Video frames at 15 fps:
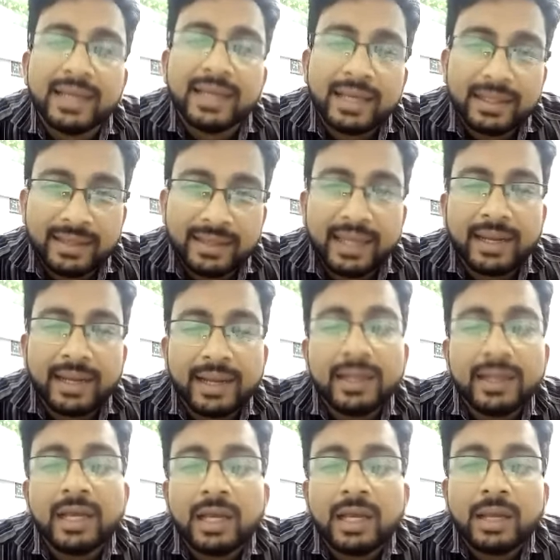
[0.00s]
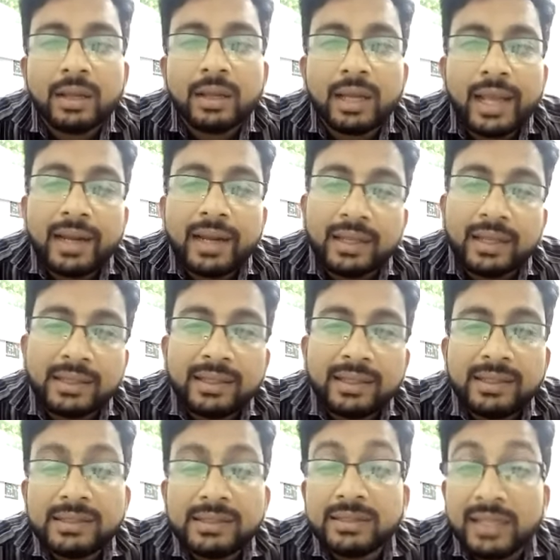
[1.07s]
there, right? Another
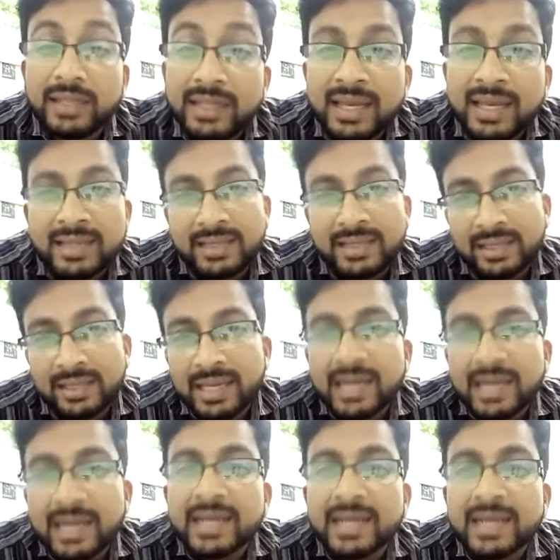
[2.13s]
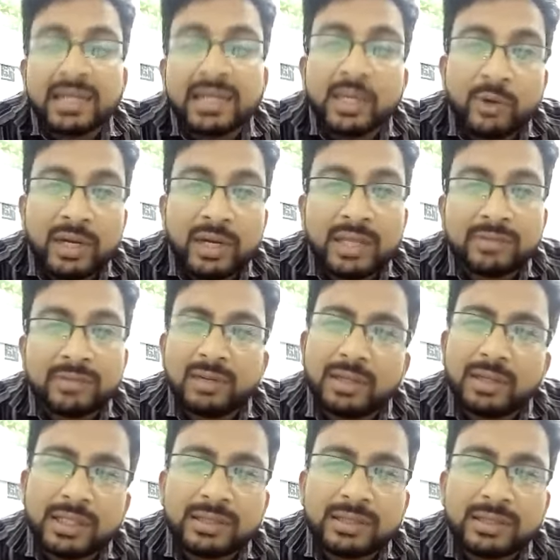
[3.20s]
thing is DNC, dilatation and
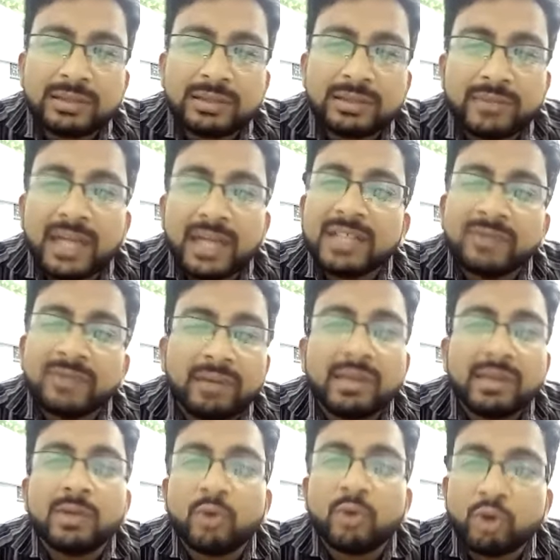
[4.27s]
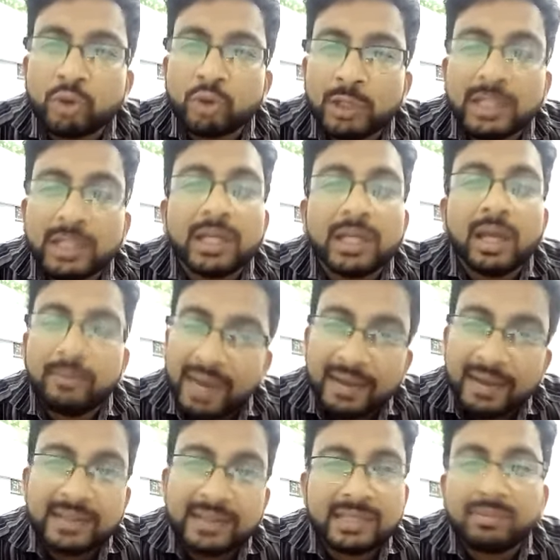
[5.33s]
curettage. That is what we usually
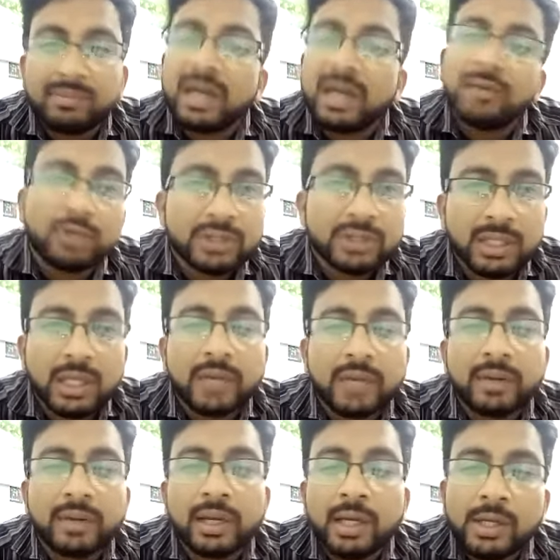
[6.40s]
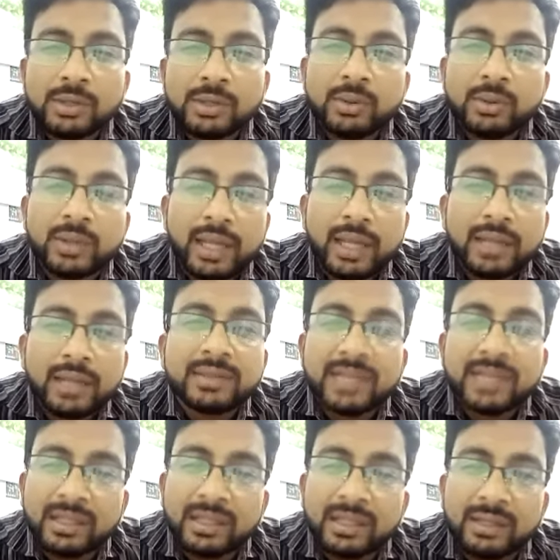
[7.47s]
practice in Butterworth now. So you can
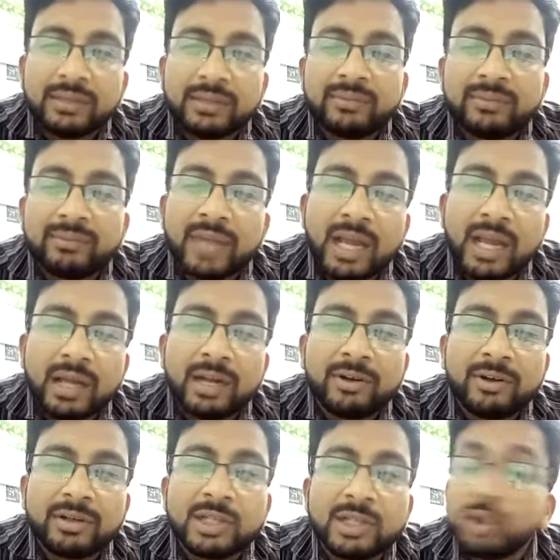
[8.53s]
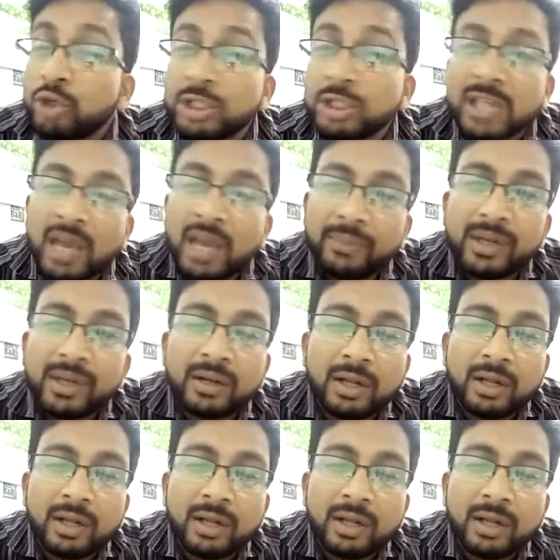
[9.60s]
send the histology sample